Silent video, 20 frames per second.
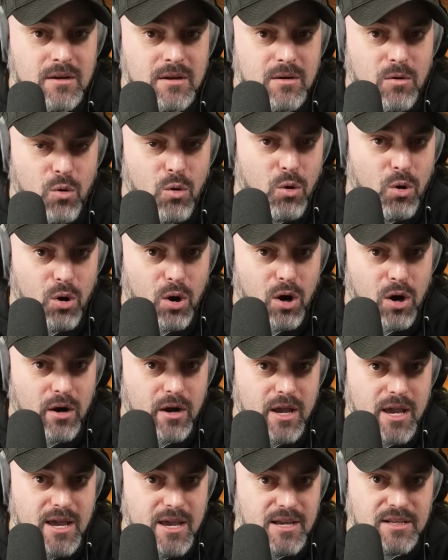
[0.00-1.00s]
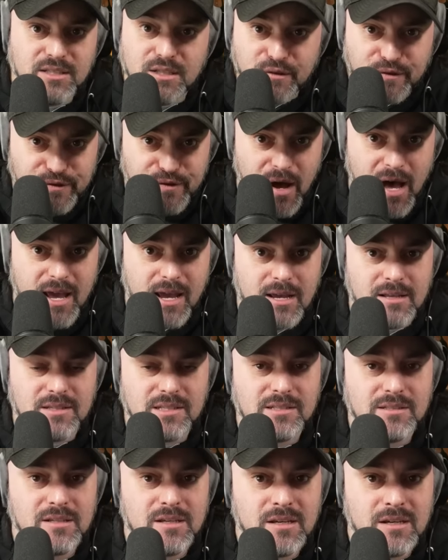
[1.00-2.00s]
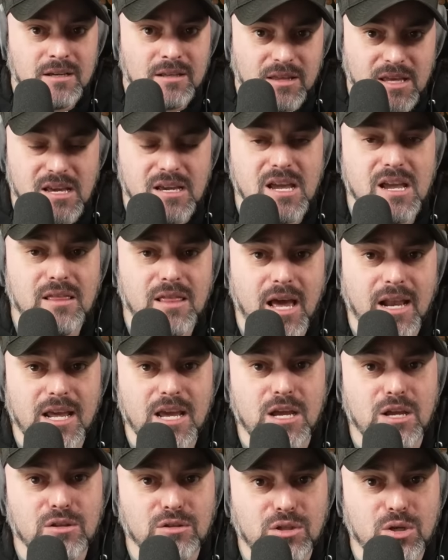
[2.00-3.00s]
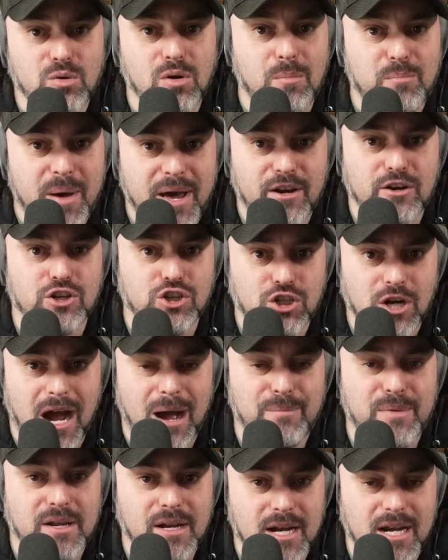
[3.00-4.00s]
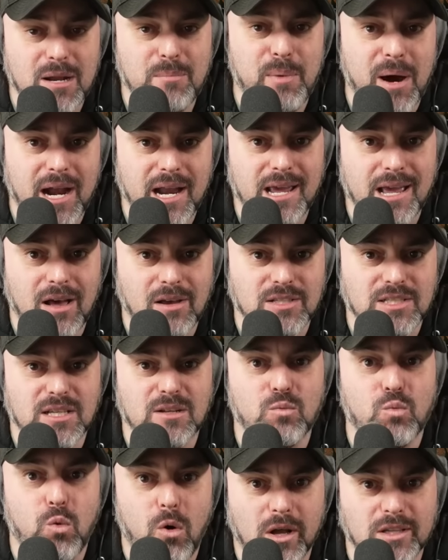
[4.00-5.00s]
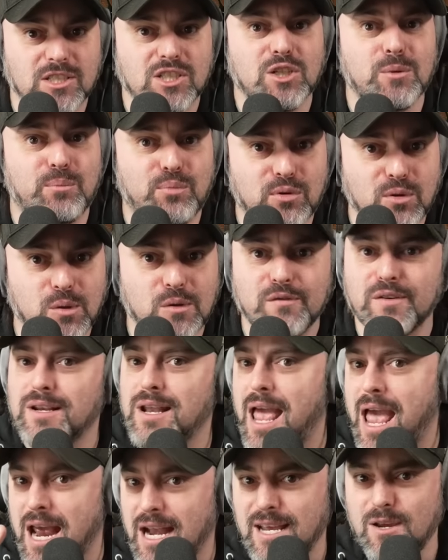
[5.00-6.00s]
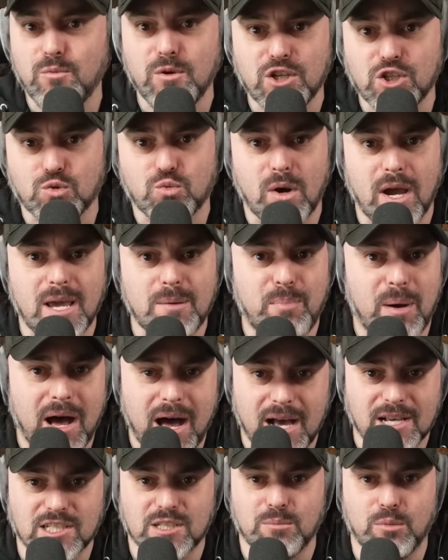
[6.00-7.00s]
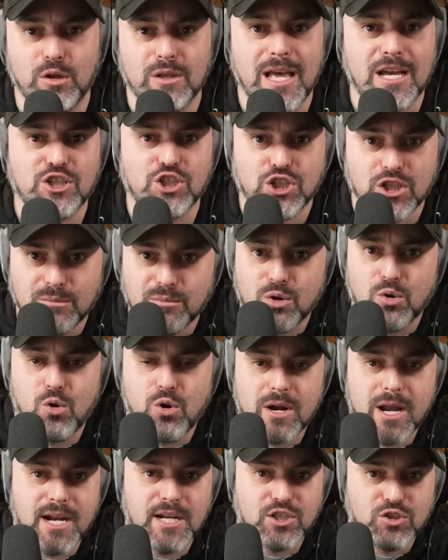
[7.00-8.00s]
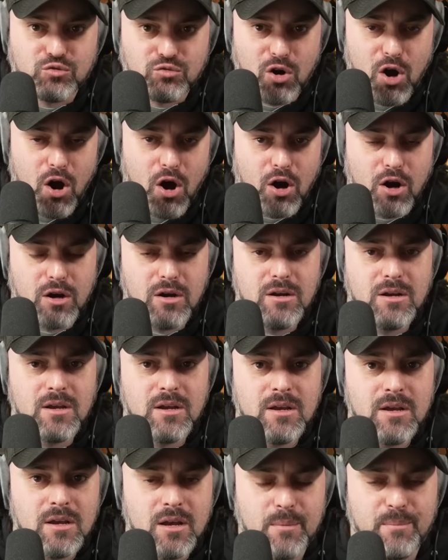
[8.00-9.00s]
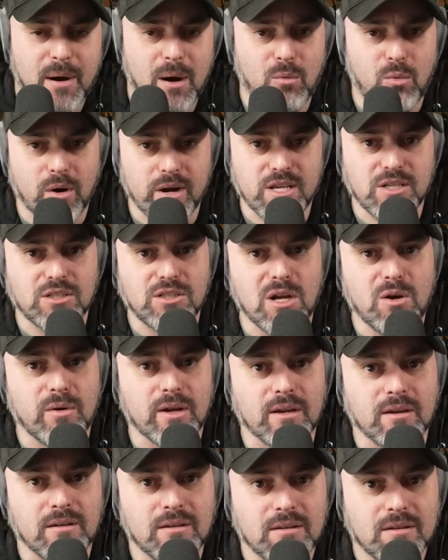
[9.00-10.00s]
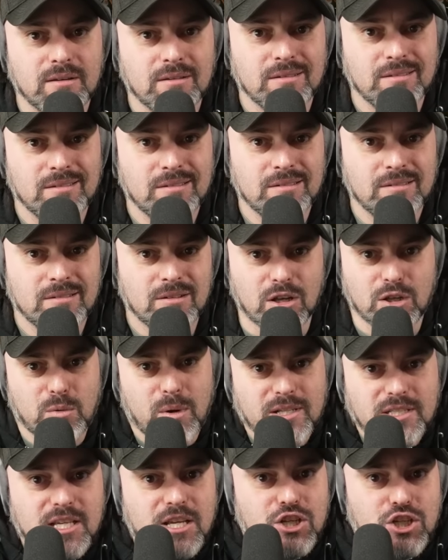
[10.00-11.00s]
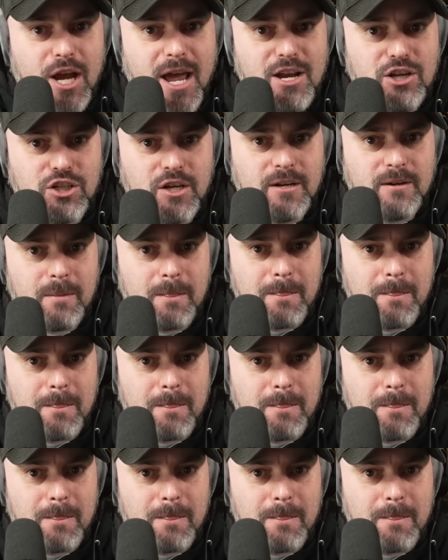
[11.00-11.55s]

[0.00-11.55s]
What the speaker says: or he is defiant, thinking that he can do a better job than anybody else and wants to prove in any which way possible that Jim Cornette is wrong about what he's doing. Otherwise, he'd change it.